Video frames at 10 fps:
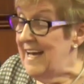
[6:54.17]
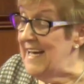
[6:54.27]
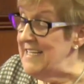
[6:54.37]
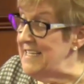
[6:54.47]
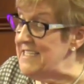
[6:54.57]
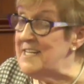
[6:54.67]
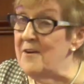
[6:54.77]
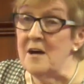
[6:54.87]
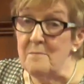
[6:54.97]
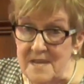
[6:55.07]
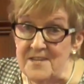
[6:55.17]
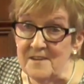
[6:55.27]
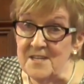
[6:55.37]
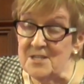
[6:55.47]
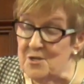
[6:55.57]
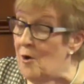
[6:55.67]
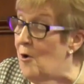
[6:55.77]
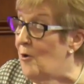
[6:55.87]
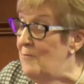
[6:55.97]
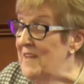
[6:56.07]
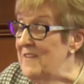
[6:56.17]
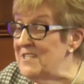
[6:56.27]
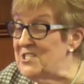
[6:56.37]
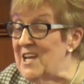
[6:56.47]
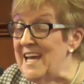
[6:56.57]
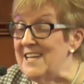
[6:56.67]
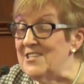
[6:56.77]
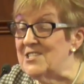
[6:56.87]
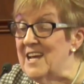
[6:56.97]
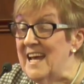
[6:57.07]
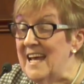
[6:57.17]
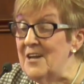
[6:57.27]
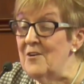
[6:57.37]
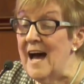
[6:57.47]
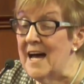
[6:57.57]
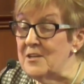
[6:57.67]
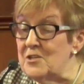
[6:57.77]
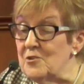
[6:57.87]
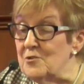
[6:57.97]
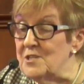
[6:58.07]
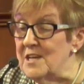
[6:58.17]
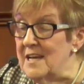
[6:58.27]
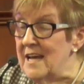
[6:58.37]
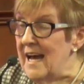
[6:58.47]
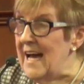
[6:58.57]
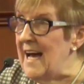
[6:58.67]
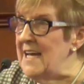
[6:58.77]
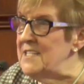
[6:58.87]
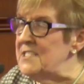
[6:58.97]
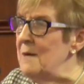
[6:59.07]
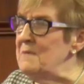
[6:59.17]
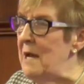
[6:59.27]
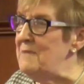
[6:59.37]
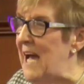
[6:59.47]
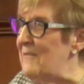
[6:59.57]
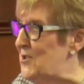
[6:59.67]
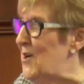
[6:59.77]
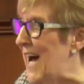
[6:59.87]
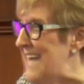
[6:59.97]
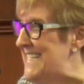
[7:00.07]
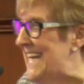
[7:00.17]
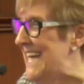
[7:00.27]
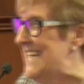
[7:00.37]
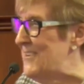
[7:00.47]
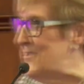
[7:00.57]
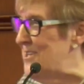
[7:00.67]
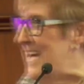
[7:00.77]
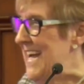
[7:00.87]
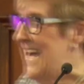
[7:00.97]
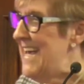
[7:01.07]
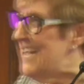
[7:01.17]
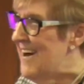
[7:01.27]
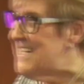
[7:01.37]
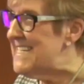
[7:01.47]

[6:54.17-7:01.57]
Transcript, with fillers: And uh, Sarah immediately saw the change in her attitude and sometimes I have tried to get in under Hagar's